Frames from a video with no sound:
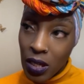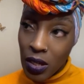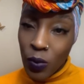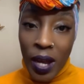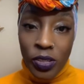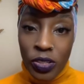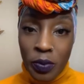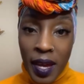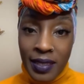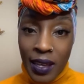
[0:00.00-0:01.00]
Why you should
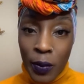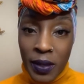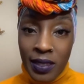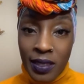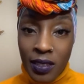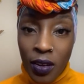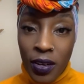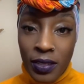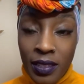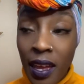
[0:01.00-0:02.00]
pass out business
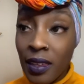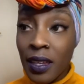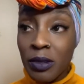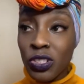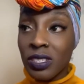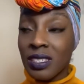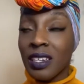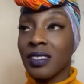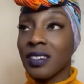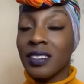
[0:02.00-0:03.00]
cards. And let me just say
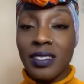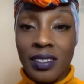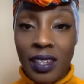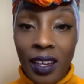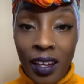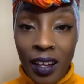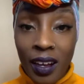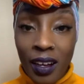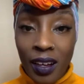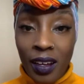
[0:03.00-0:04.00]
this.
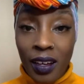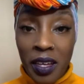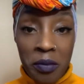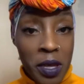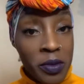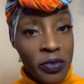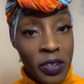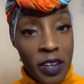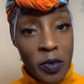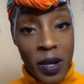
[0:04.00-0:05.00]
Uh, it may be for
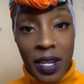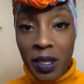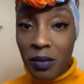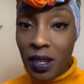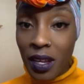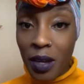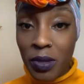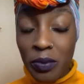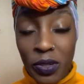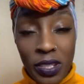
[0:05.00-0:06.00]
everybody, it may not
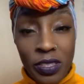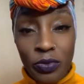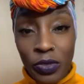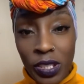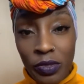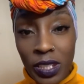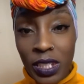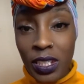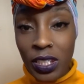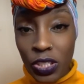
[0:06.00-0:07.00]
be, but it's really, really
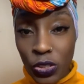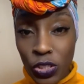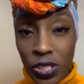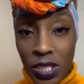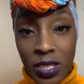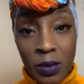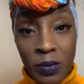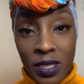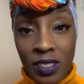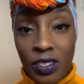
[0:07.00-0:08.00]
good to just get some
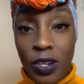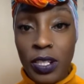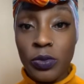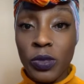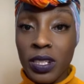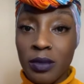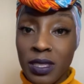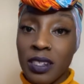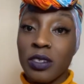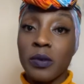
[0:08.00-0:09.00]
business cards when it comes
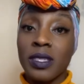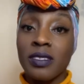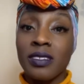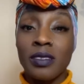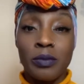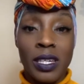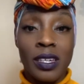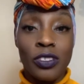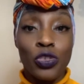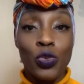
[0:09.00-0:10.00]
down to your business and
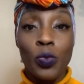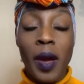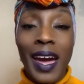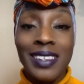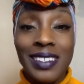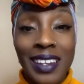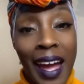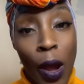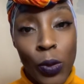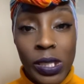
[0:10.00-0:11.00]
begin to pass it
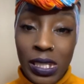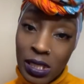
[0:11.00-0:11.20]
out.